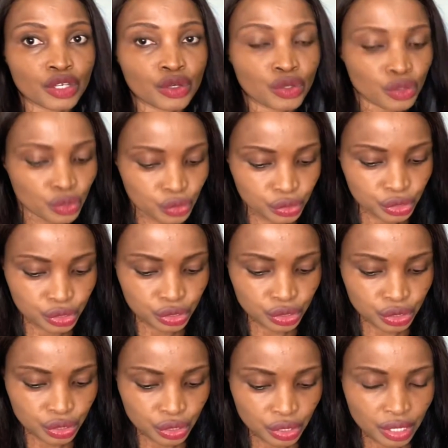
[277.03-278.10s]
goods.
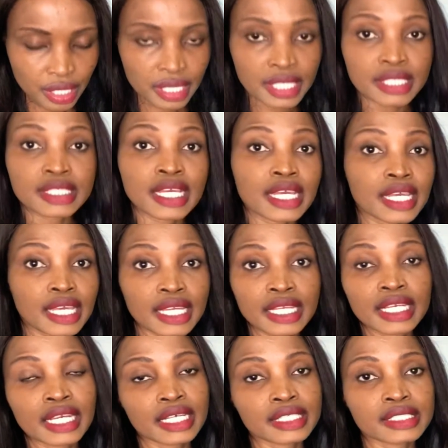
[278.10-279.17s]
They take
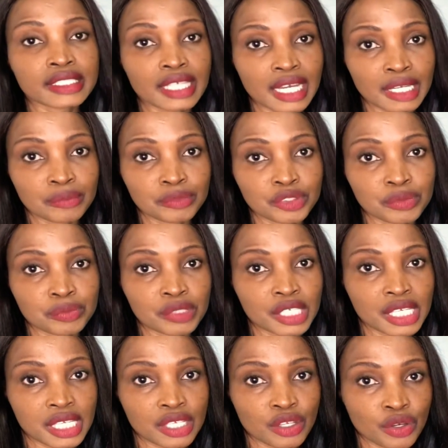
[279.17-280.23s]
in less time to bring
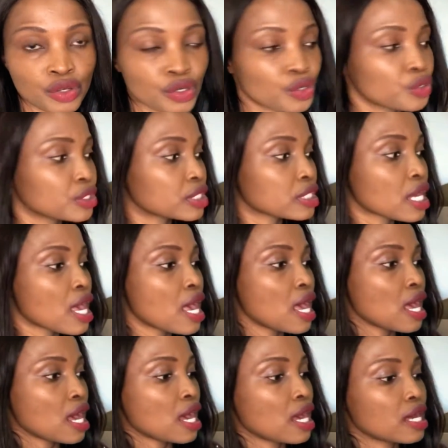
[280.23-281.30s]
in your goods,
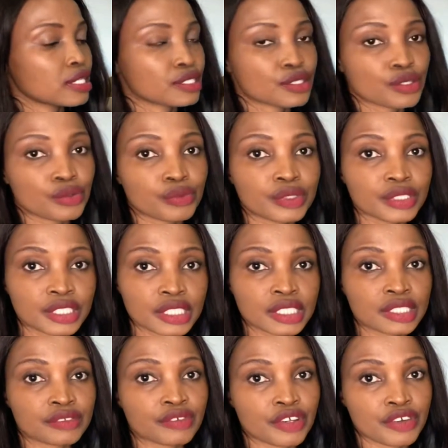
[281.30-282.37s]
so which is
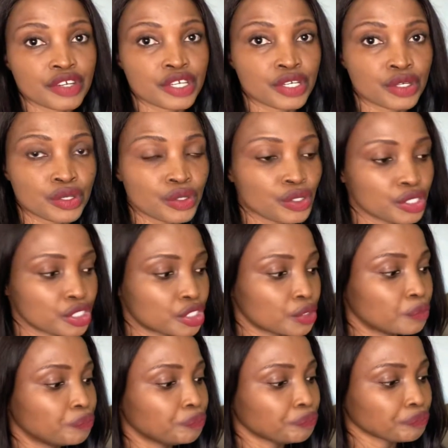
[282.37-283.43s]
very good.
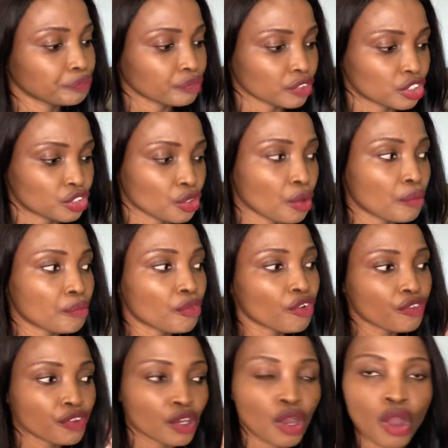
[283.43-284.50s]
So
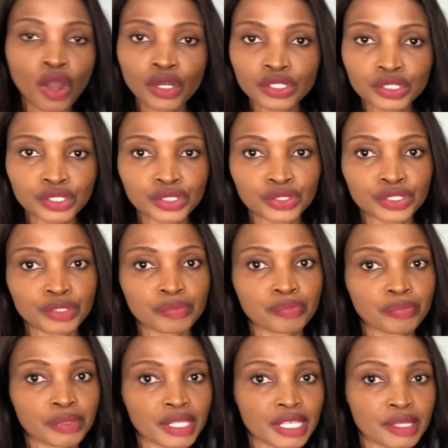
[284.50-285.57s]
moving on to the
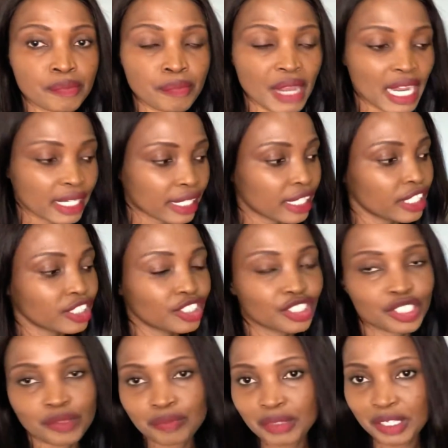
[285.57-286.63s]
big package.
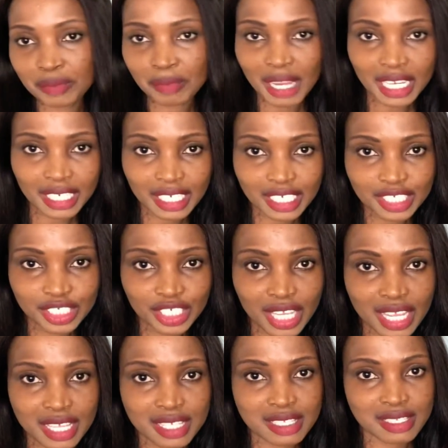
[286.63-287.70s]
The big package
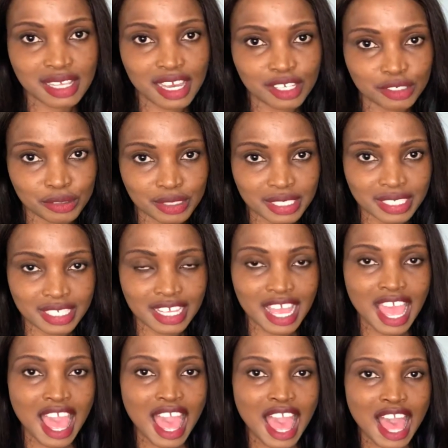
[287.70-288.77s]
is actually
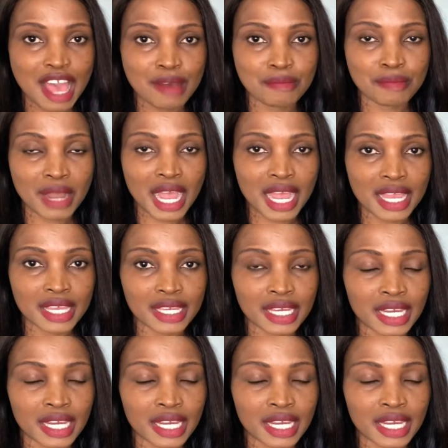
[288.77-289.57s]
my